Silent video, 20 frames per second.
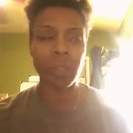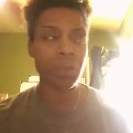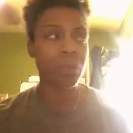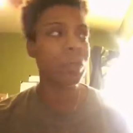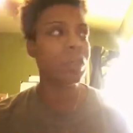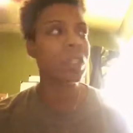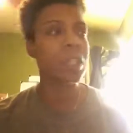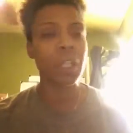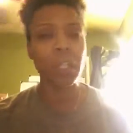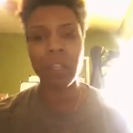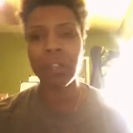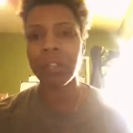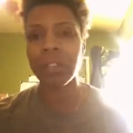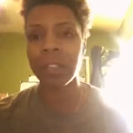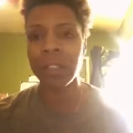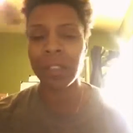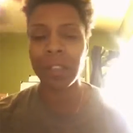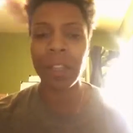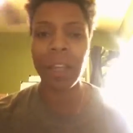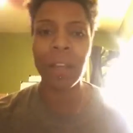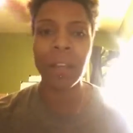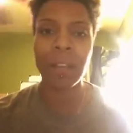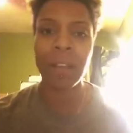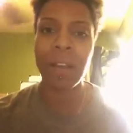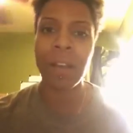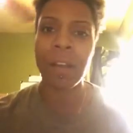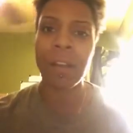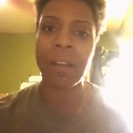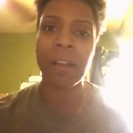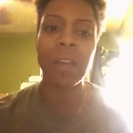really close to the state
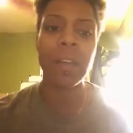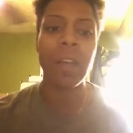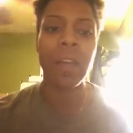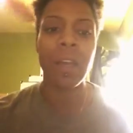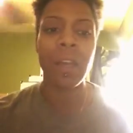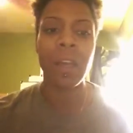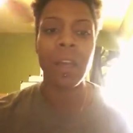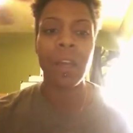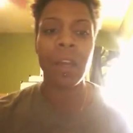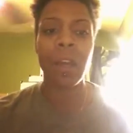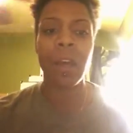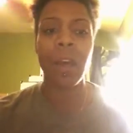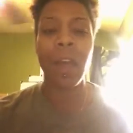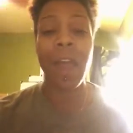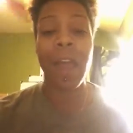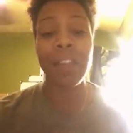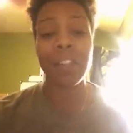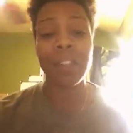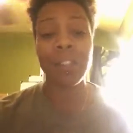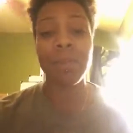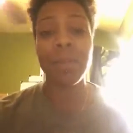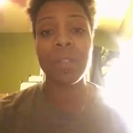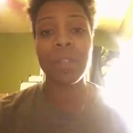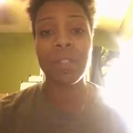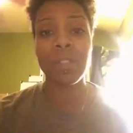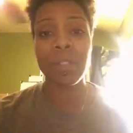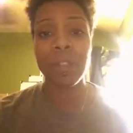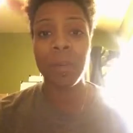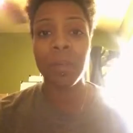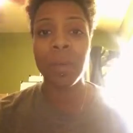line, Ashland,
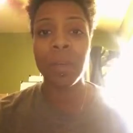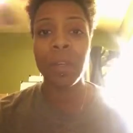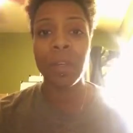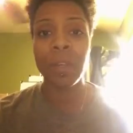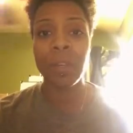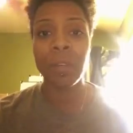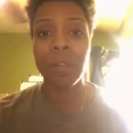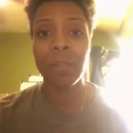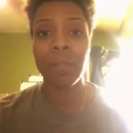Mississippi.